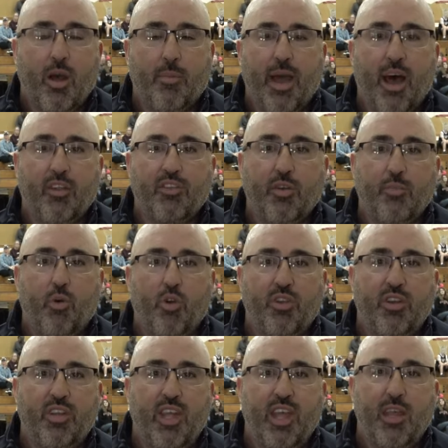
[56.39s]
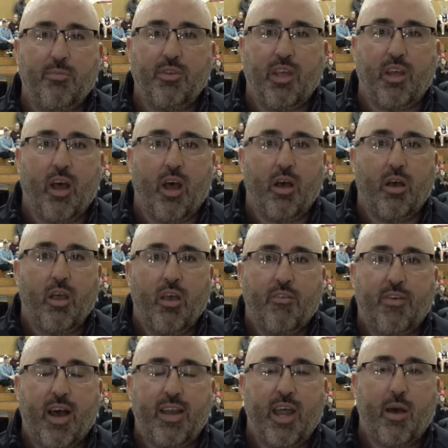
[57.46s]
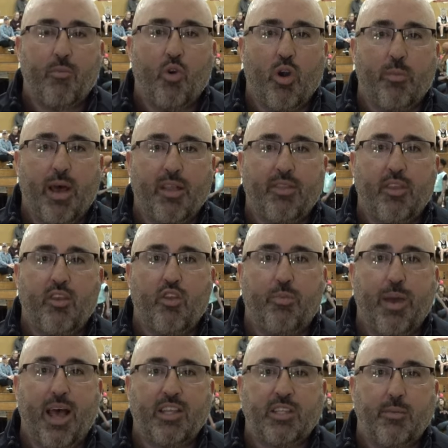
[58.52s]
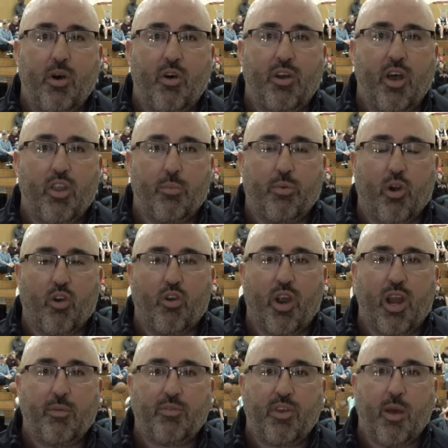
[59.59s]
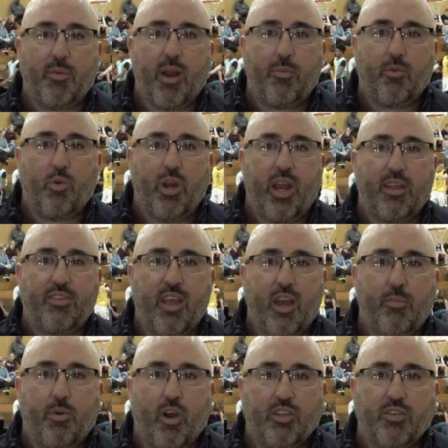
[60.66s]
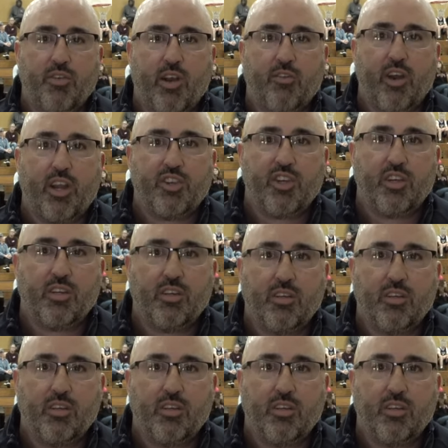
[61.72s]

Come out and support the teams and uh, find out more about the youth basketball and other programs coming up in Queen Anne's County Parks and Recreation.